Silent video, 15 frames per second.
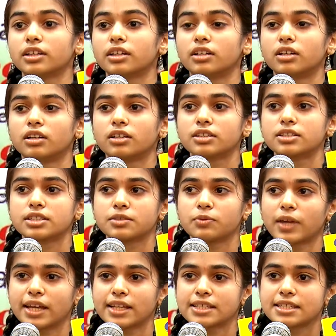So we
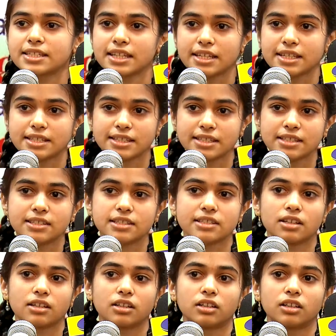can see since
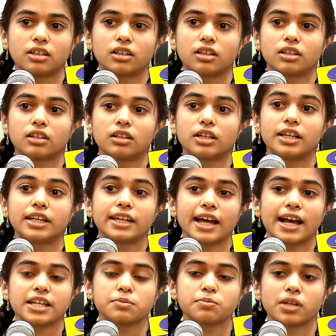India
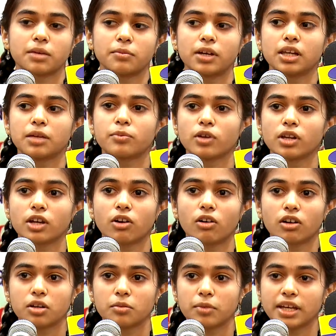has become a liberal
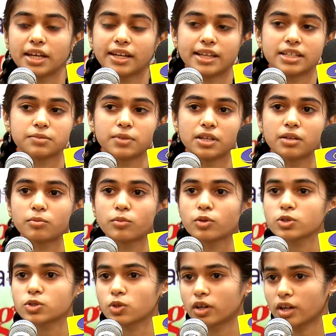economy, it has been a
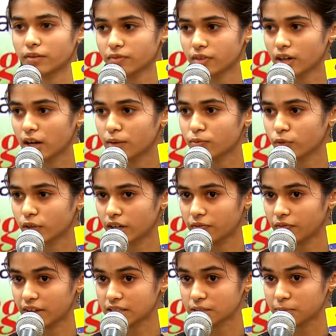most sought after hub for
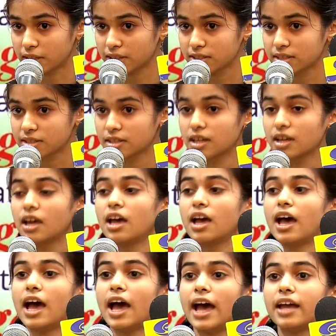investments,
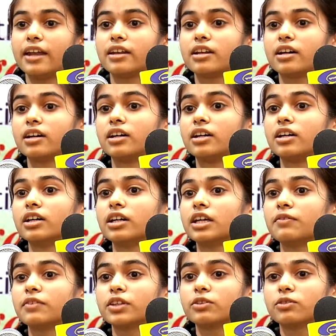and
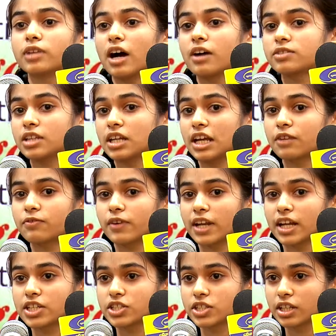even the 2008
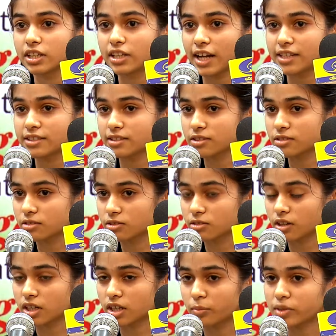financial crisis could
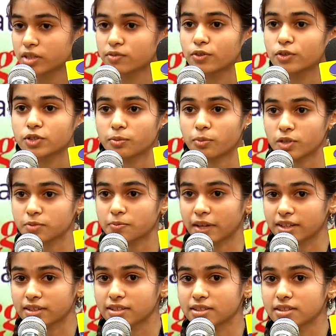not dim its future
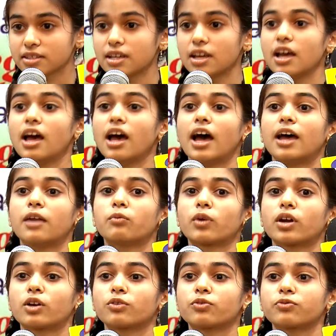prospects. And
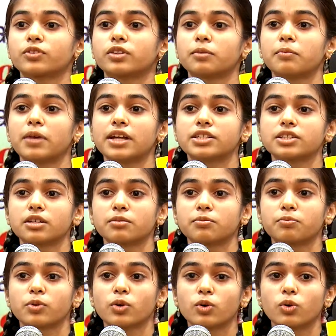one of the major
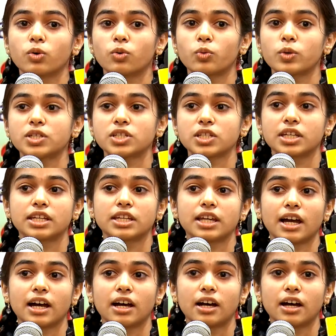blow which
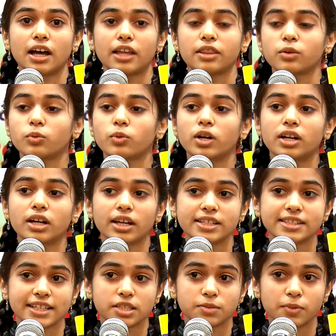India and the world is
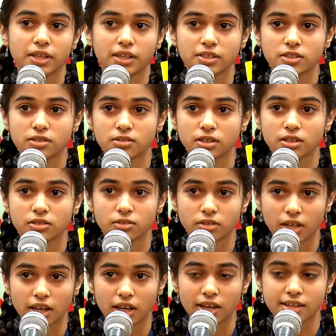experiencing
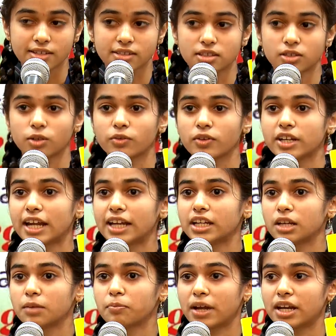today is the
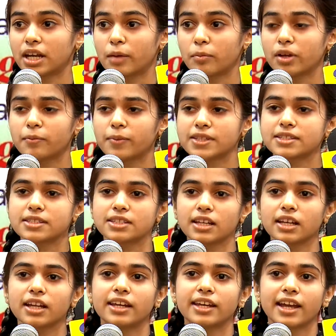COVID-19 pandemic. But still,
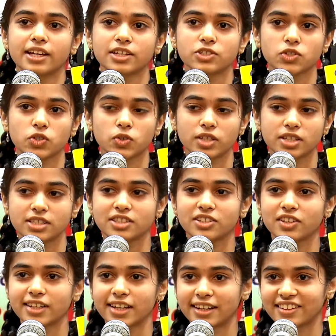India has shown its
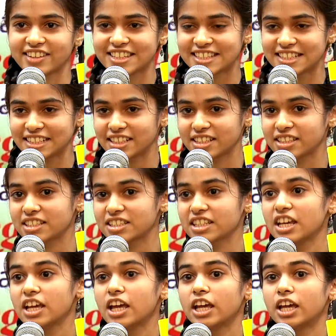grit and resilience
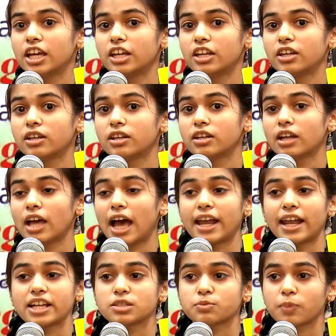and
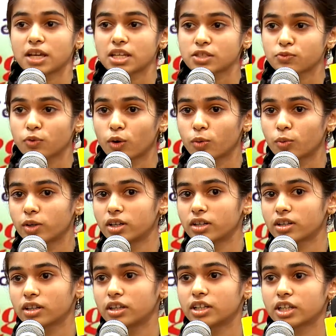has paced
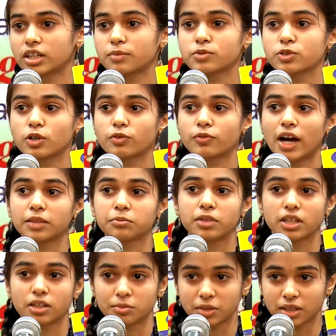forward in terms of
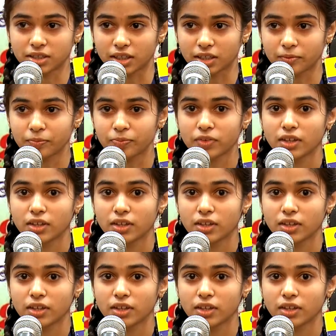Atmanirbharta.